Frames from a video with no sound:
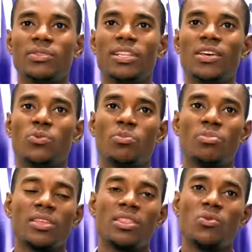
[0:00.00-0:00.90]
and then we
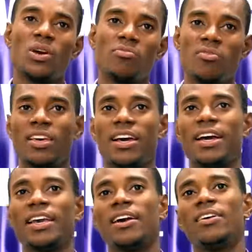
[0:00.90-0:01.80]
pick the one with the
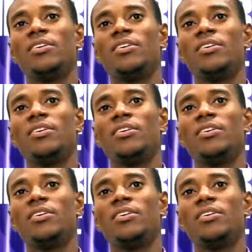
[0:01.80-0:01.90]
higher